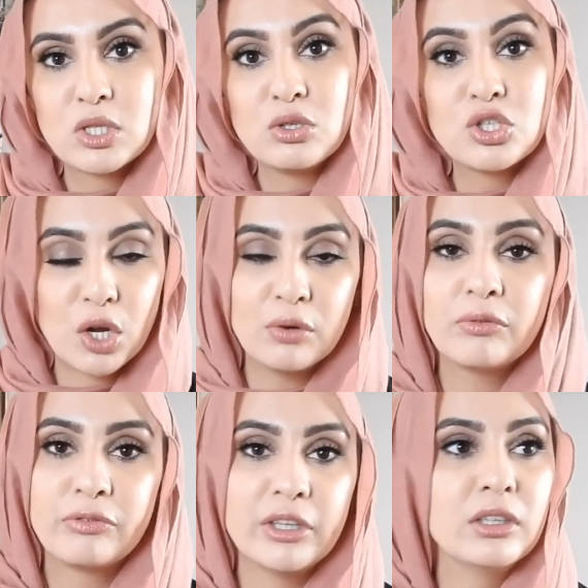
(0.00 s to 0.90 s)
So
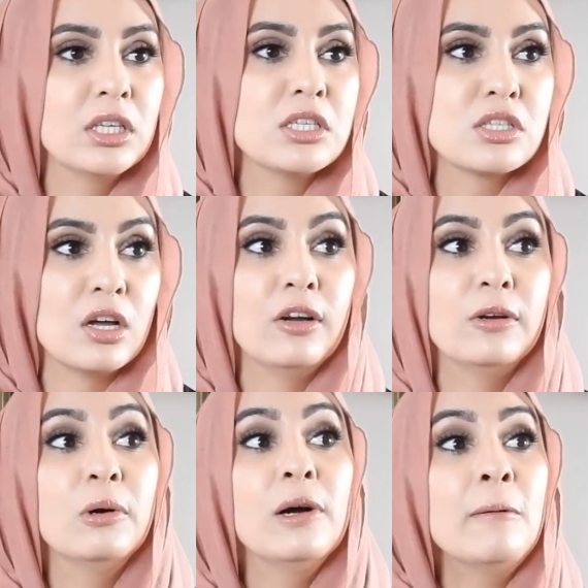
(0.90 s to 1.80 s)
don't feel as
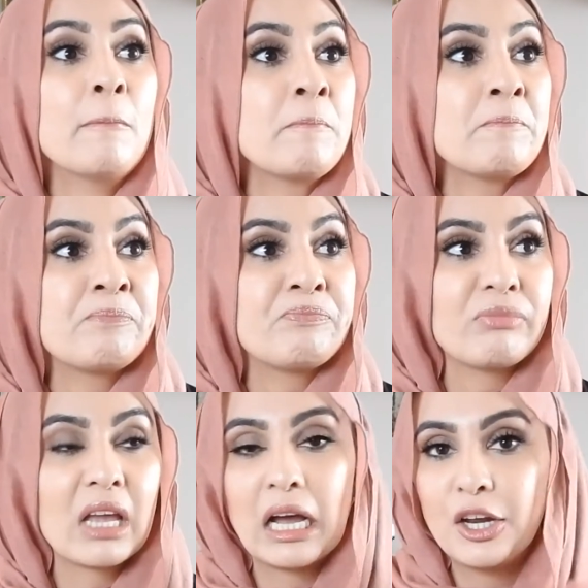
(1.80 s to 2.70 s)
though,
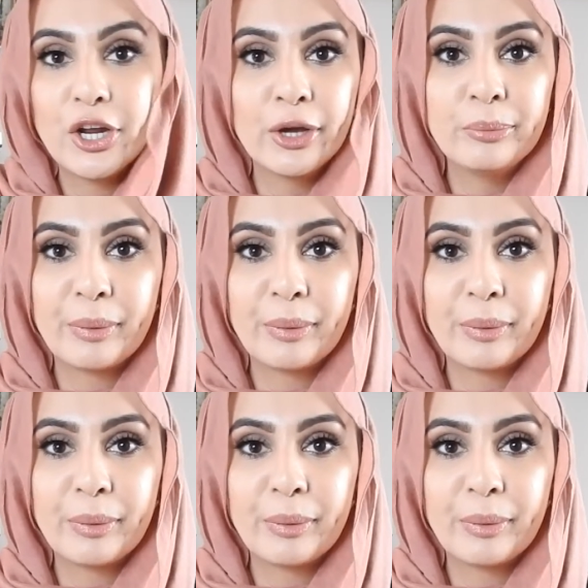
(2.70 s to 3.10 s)
no,